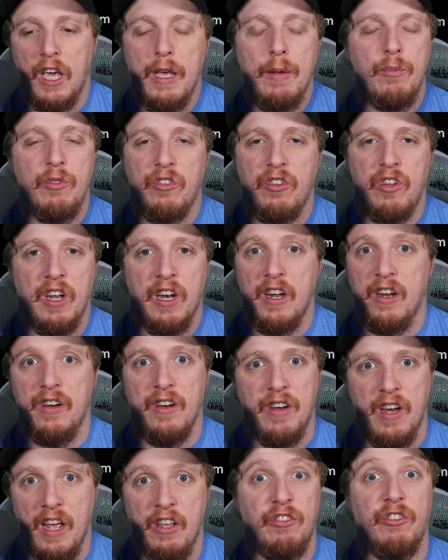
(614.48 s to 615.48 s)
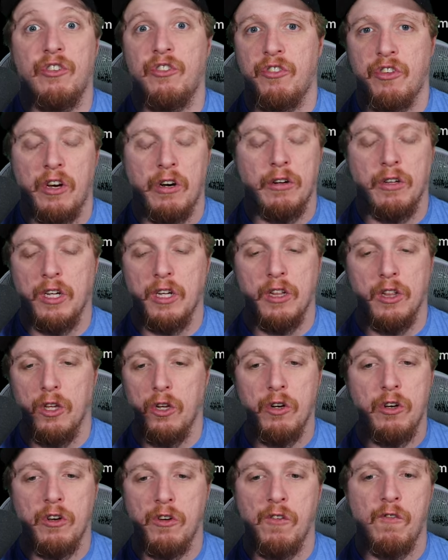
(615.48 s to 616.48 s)
games didn't necessarily
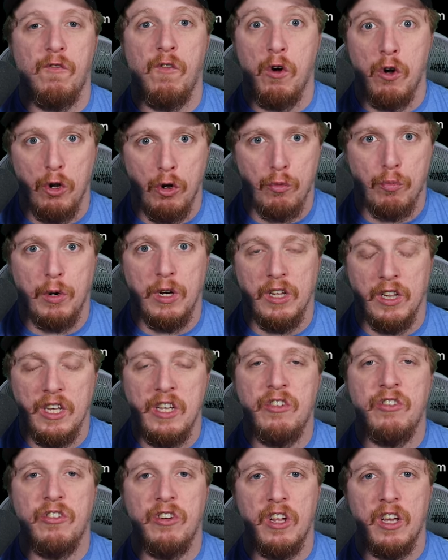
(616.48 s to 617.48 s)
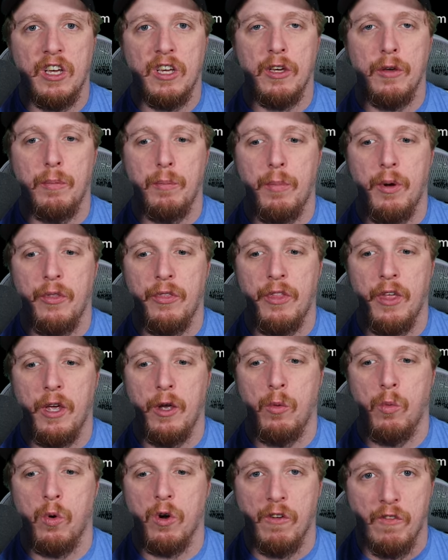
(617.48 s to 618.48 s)
look photorealistic, but
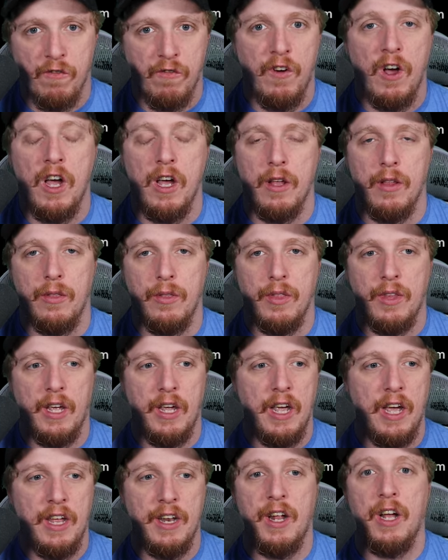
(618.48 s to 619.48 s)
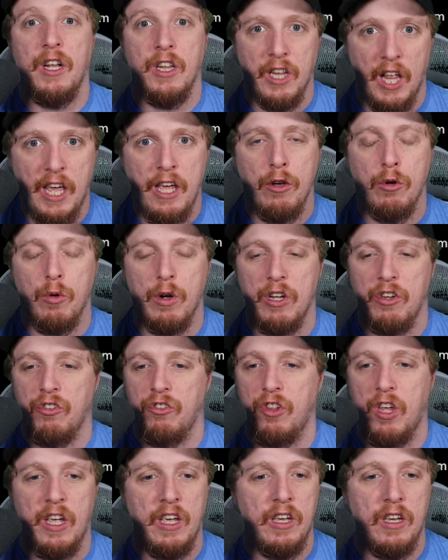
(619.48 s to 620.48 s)
they were fun. They had a
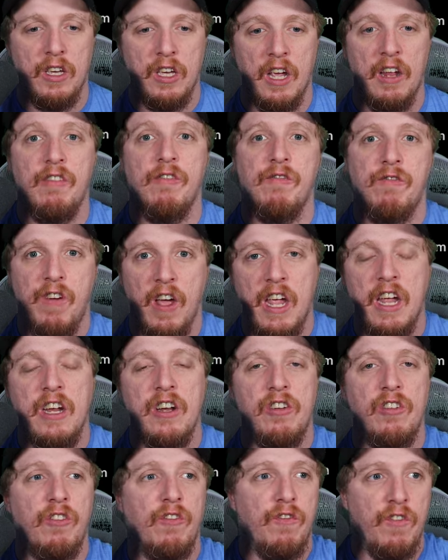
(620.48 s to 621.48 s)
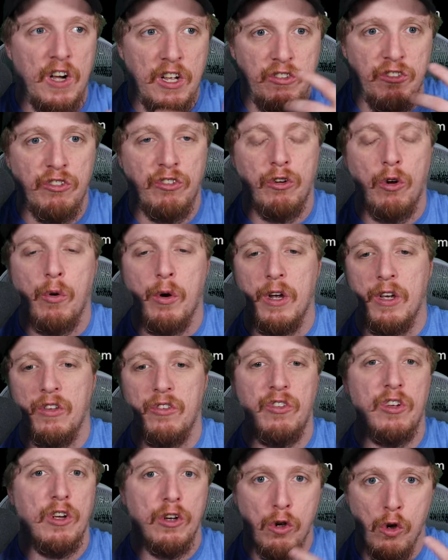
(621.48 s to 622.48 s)
language, they conveyed fun
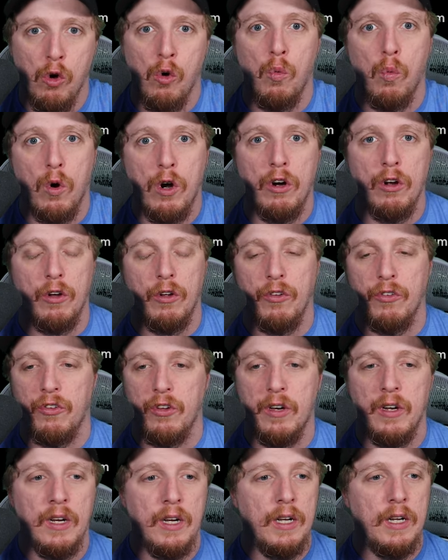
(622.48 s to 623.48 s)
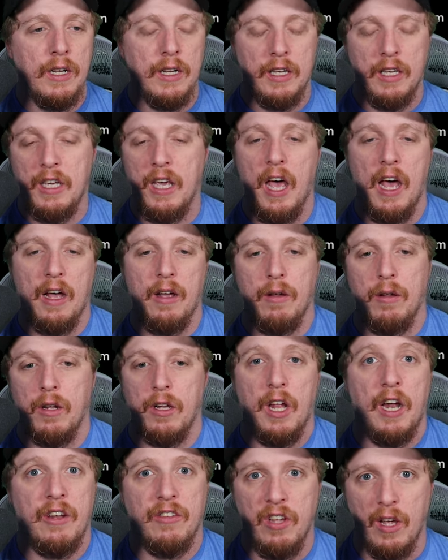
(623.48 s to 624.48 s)
stories and cool worlds. And yeah, a
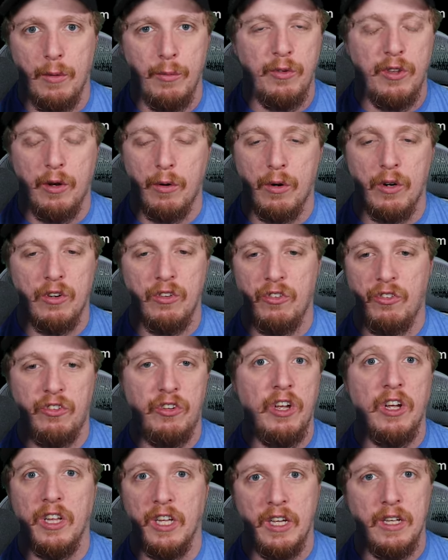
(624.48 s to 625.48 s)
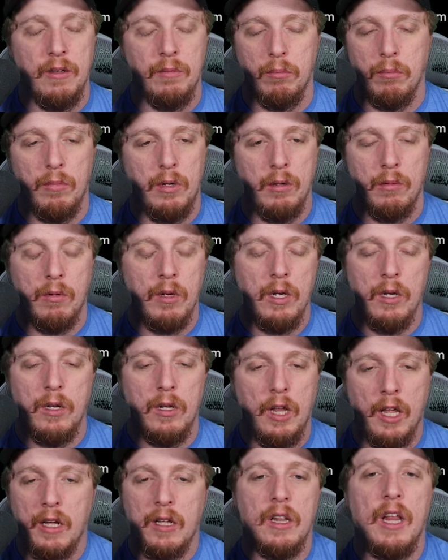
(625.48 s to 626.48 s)
lot of times they were silly, but
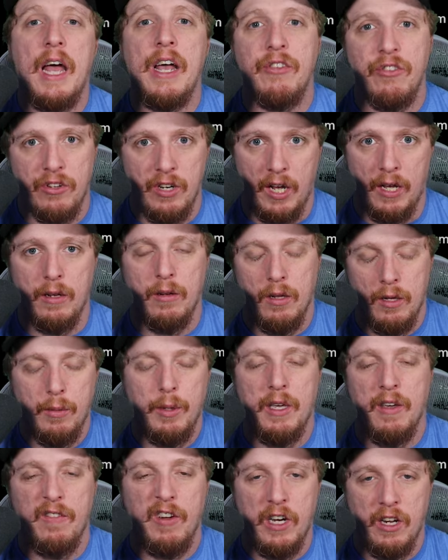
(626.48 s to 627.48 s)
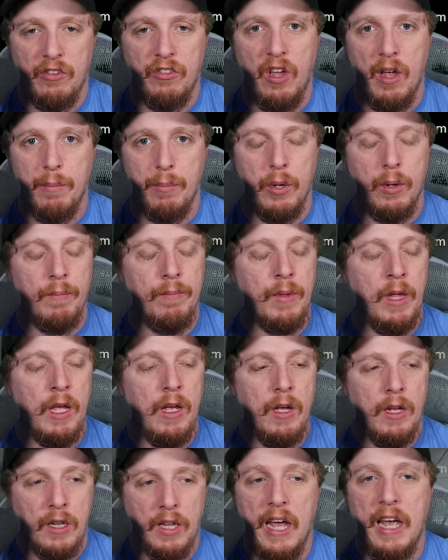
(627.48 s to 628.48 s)
like last night, let me give you an example.
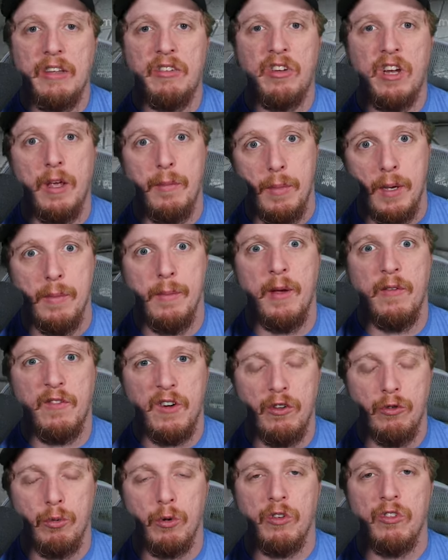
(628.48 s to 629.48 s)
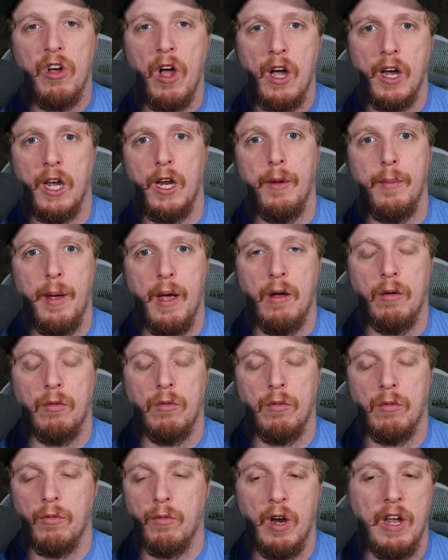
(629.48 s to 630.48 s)
Last night, me and my friends were talking about
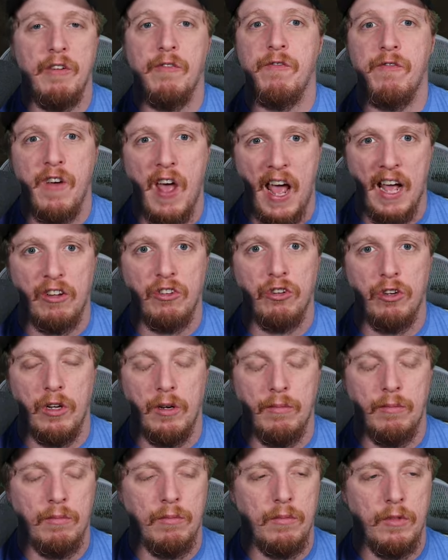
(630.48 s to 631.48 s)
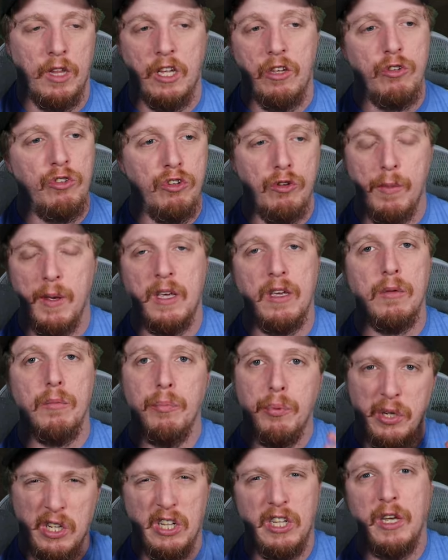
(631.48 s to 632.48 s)
Red Faction. They used to be
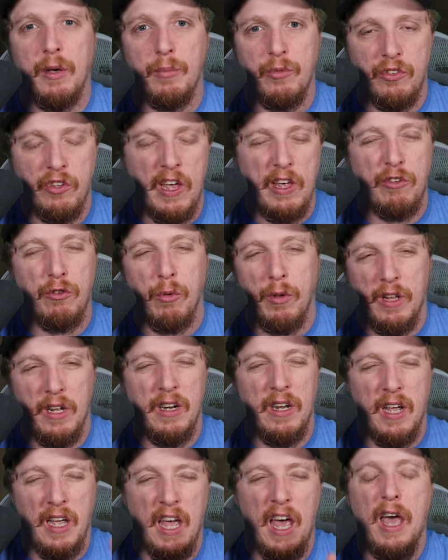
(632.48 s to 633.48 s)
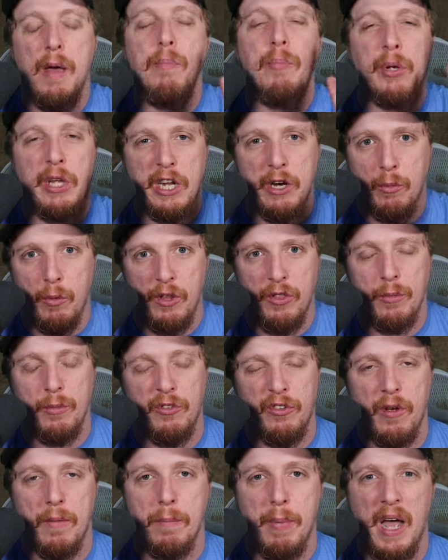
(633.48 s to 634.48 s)
completely obsessed with it. I played it with them
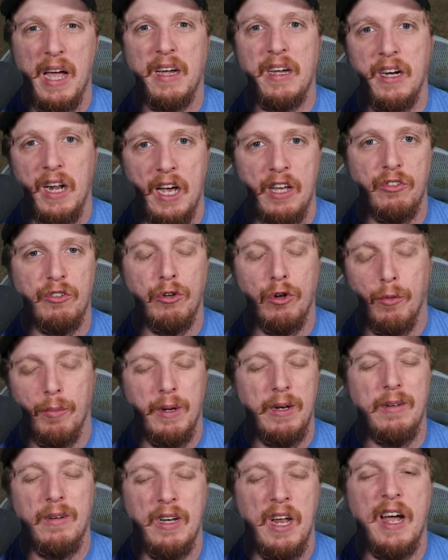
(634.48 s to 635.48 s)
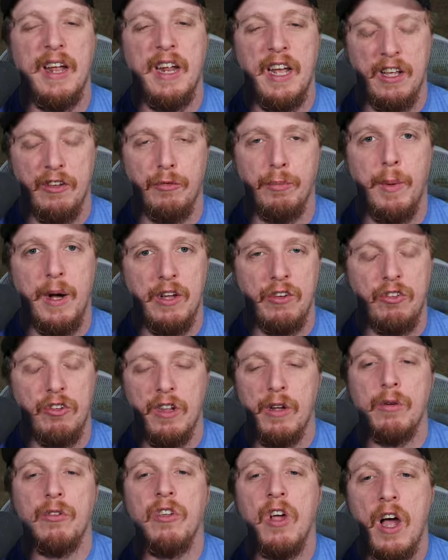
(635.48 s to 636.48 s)
some back in high school, but not as much.
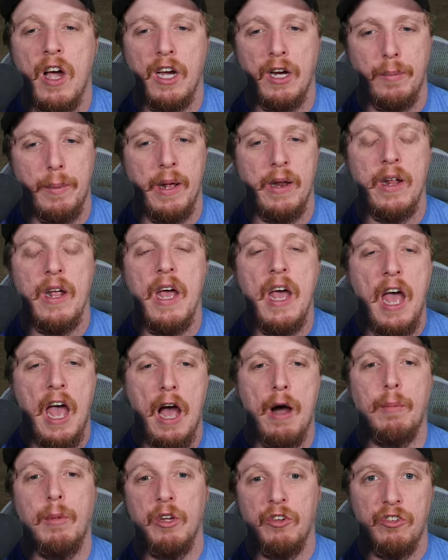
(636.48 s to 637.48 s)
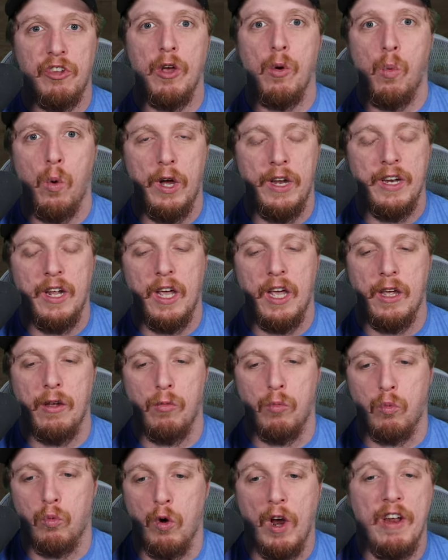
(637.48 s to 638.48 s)
And they were talking about how much they want
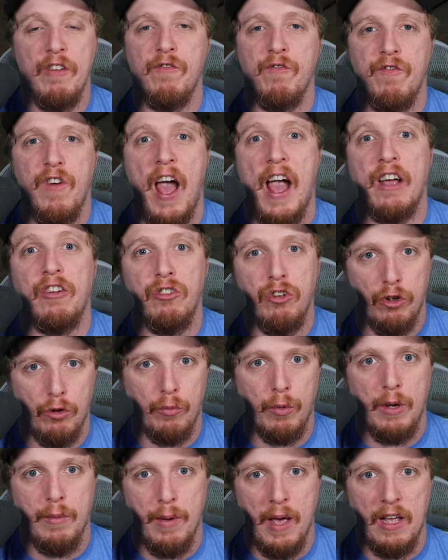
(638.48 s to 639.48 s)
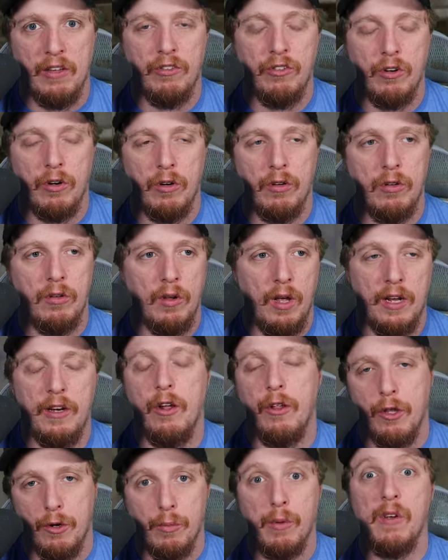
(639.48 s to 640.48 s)
a Red Faction remastered. I
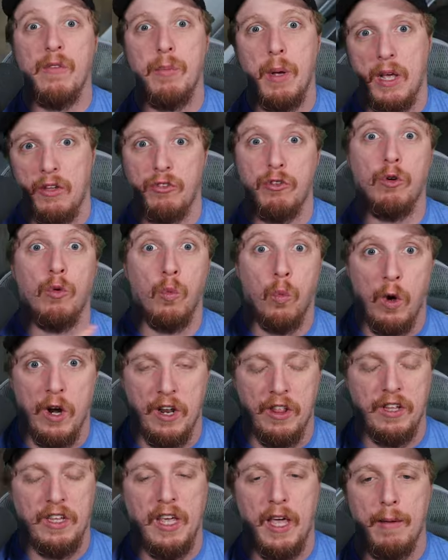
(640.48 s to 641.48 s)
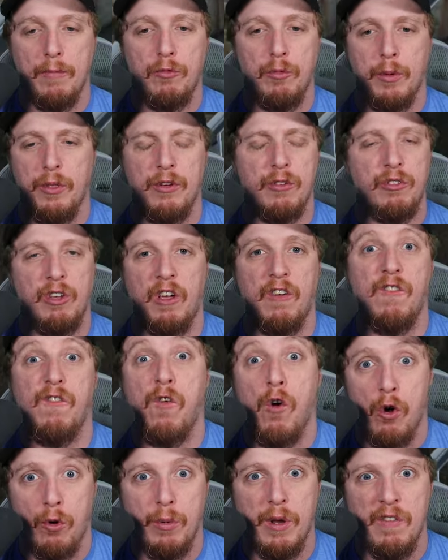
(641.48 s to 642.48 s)
know they remastered one of the games, but there's like
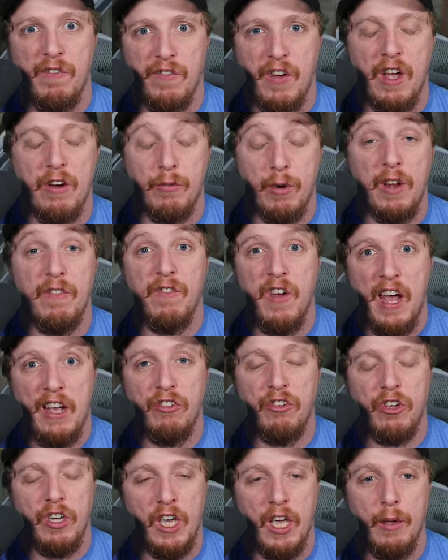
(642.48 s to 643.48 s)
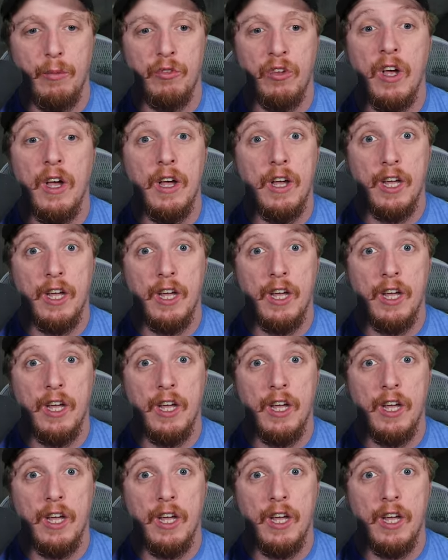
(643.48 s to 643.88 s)
four Red Faction games,